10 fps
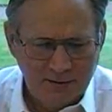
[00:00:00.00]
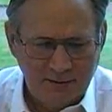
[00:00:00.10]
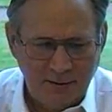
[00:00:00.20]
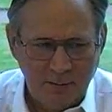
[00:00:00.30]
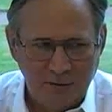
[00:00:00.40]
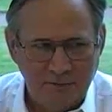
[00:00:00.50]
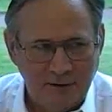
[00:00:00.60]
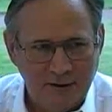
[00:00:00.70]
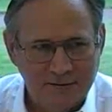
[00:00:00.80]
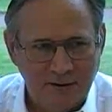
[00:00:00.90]
now I'm going to
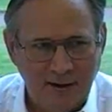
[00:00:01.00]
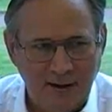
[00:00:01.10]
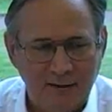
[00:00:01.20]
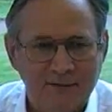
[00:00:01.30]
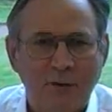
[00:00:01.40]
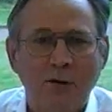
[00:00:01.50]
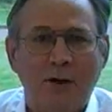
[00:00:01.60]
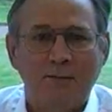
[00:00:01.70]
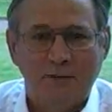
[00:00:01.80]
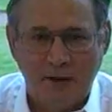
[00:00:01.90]
forget his name.
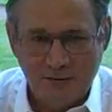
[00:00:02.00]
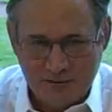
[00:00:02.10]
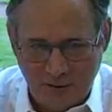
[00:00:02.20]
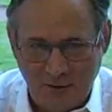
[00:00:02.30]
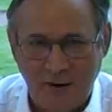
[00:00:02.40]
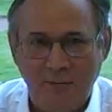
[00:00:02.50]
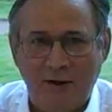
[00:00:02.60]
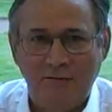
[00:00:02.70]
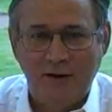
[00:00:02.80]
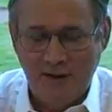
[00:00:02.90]
Stallcup, Dr. Stallcup
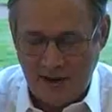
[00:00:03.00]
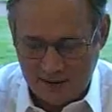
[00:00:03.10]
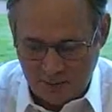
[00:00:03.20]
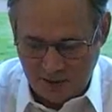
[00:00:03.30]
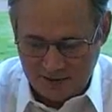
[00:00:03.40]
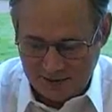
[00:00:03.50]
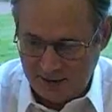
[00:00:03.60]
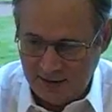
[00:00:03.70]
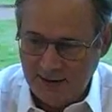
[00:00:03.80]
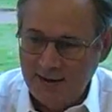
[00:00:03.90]
out of Haight-Ashbury
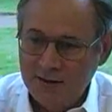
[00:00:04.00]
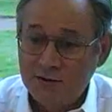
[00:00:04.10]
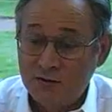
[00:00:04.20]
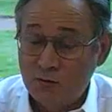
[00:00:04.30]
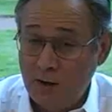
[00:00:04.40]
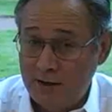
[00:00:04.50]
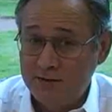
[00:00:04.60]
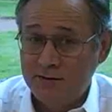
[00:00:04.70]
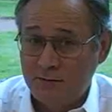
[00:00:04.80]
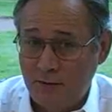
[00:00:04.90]
said,
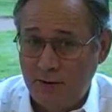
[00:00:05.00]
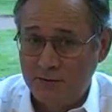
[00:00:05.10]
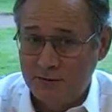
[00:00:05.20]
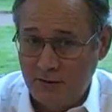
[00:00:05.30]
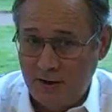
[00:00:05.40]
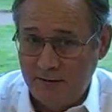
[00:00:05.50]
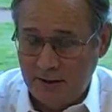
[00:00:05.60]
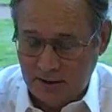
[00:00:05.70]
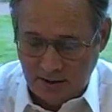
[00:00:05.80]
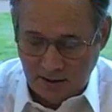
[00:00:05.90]
"Stress triggers craving."
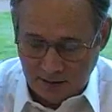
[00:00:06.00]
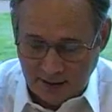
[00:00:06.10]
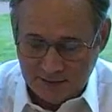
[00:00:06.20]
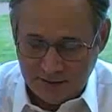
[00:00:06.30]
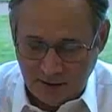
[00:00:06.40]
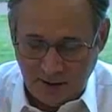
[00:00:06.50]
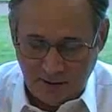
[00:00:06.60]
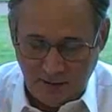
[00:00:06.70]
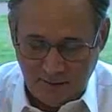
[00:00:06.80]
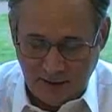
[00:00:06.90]
And that's the kind of
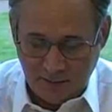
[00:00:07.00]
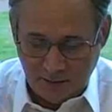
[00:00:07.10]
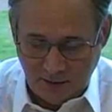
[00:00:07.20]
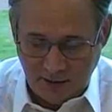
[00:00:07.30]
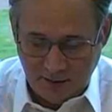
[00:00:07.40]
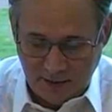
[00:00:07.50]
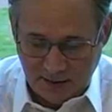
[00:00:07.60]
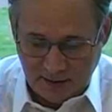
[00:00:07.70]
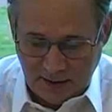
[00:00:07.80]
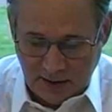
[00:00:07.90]
craving I'm talking about.
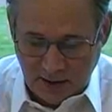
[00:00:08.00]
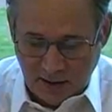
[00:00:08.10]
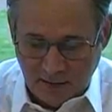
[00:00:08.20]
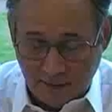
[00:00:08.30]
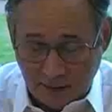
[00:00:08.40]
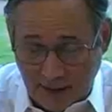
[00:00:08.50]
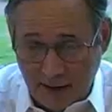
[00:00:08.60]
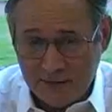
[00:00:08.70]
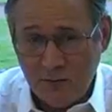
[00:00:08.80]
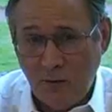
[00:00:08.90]
The
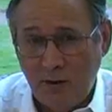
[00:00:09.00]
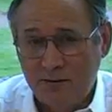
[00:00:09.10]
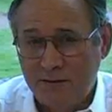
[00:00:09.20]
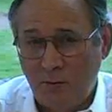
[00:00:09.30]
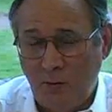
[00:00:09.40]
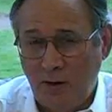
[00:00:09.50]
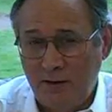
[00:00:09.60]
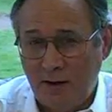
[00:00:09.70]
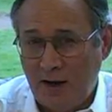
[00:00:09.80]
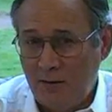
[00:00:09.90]
last one is the one
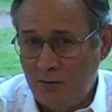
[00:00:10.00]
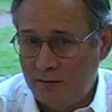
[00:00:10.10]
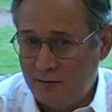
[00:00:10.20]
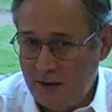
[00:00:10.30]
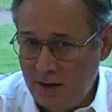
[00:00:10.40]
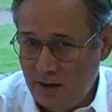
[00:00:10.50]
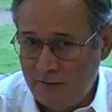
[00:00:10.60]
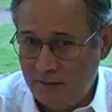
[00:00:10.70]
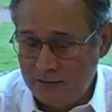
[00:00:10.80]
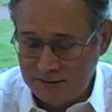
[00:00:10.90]
that I don't think I've
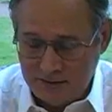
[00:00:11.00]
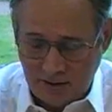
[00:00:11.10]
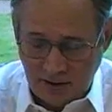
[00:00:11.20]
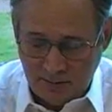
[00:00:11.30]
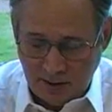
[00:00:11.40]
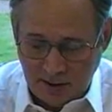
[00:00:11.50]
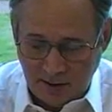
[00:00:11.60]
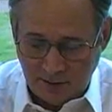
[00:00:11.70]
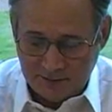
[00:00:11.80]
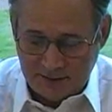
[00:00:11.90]
ever seen anybody
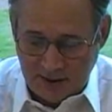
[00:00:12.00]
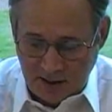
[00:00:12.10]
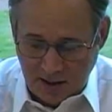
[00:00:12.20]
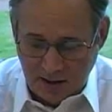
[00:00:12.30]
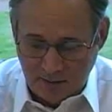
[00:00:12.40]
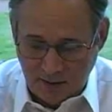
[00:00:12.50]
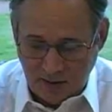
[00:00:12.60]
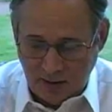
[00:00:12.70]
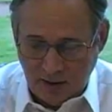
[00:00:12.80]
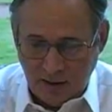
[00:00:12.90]
else name.
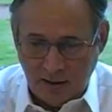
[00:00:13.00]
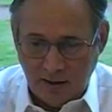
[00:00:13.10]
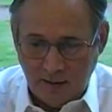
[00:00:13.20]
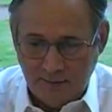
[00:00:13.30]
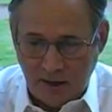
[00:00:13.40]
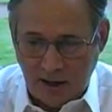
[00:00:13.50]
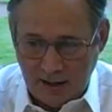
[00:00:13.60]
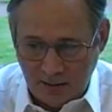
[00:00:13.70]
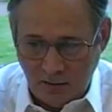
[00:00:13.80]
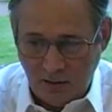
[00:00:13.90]

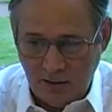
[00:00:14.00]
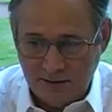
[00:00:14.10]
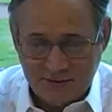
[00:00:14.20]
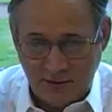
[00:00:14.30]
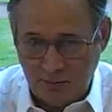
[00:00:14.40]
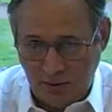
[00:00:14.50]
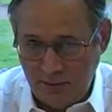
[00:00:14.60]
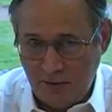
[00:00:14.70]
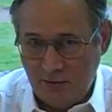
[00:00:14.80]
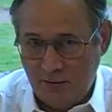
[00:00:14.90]
I call it
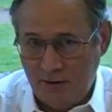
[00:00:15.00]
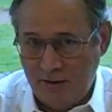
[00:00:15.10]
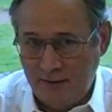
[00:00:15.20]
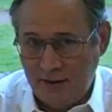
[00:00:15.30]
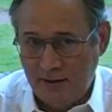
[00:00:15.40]
subliminal craving.